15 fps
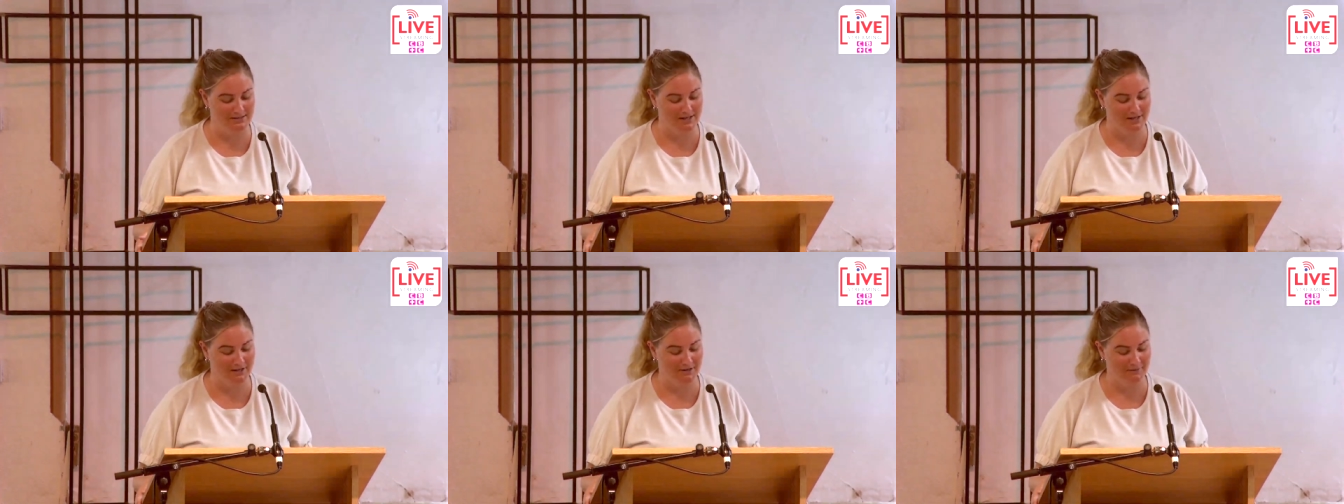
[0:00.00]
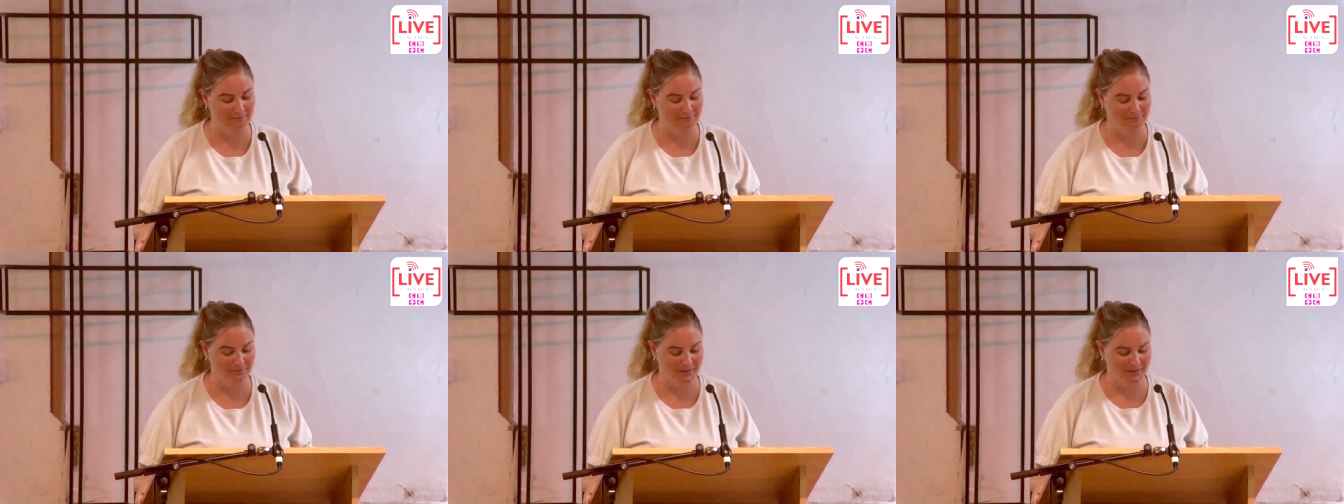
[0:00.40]

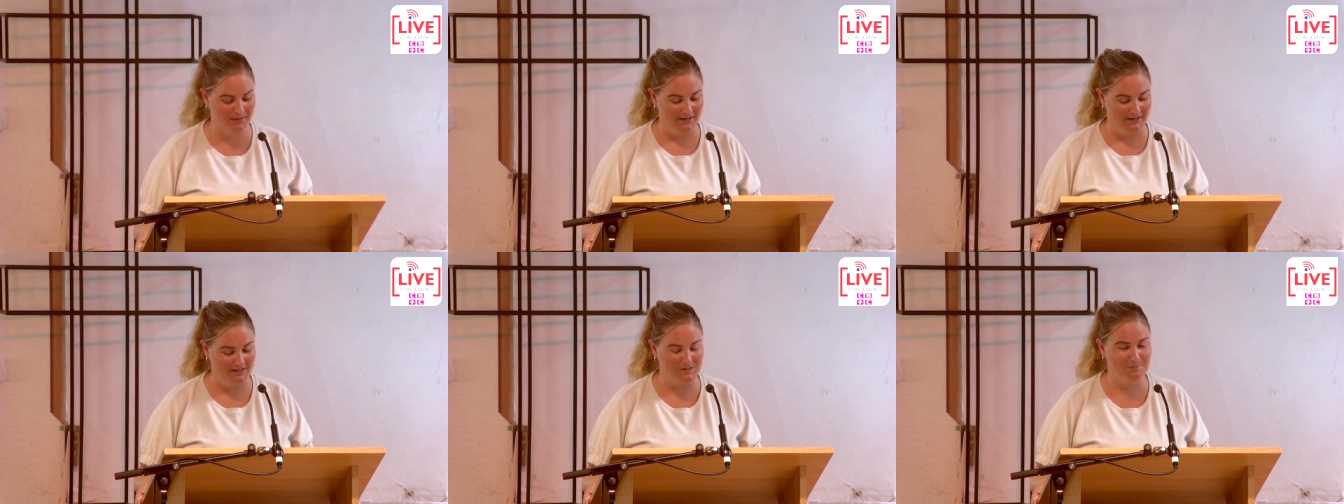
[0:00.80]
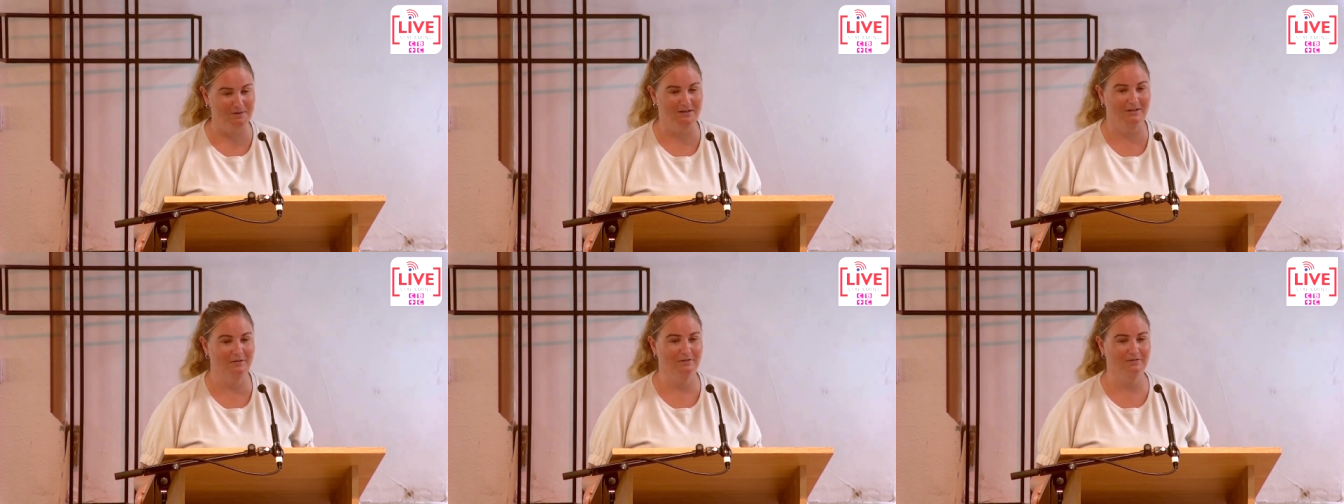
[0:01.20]
Um, it's
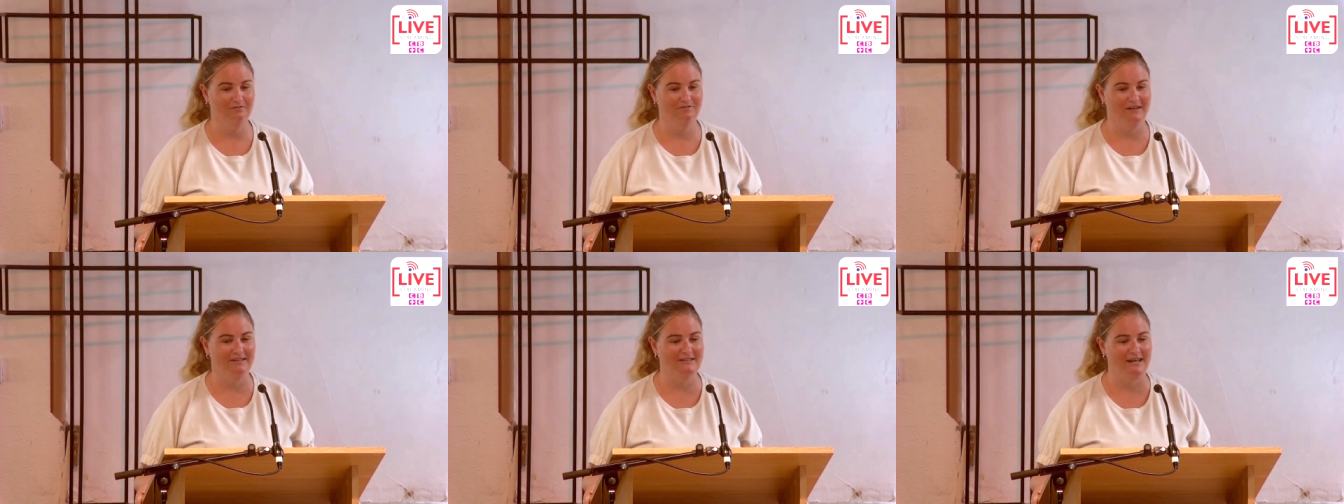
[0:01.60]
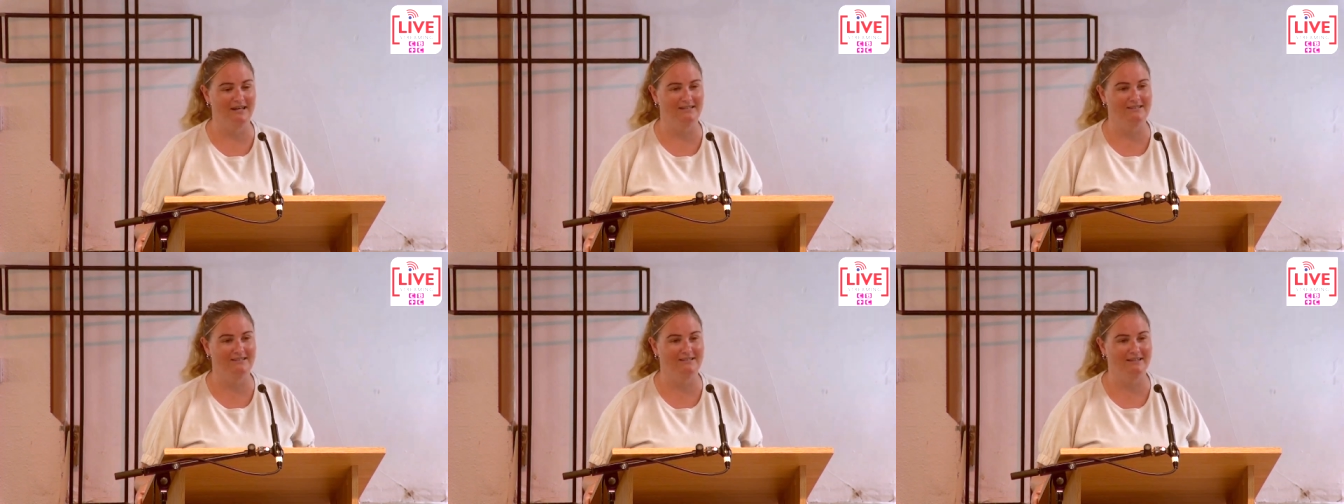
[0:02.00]
been
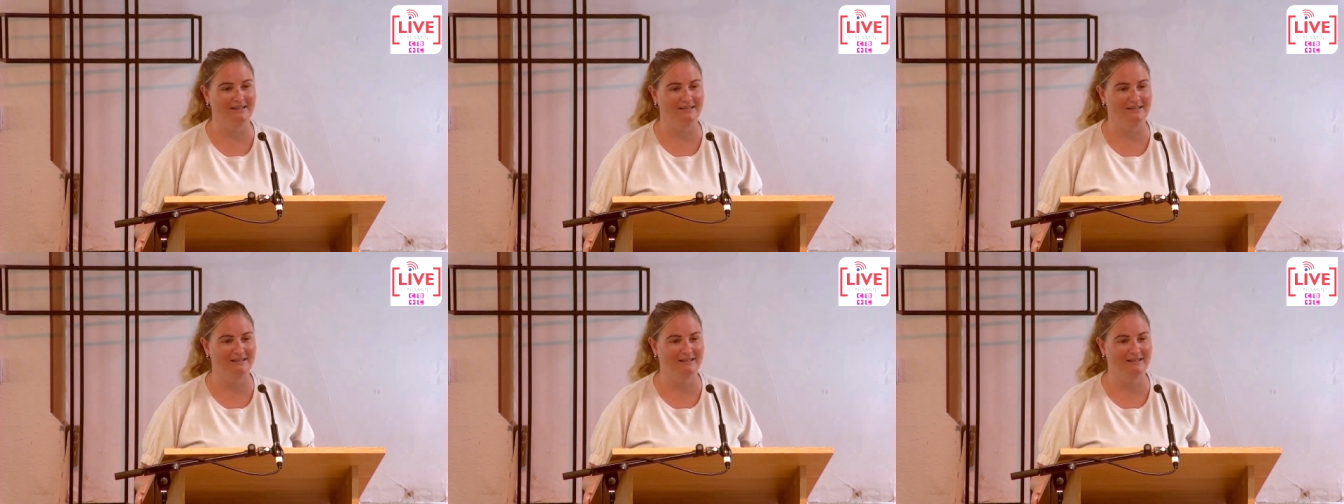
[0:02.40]
fantastic,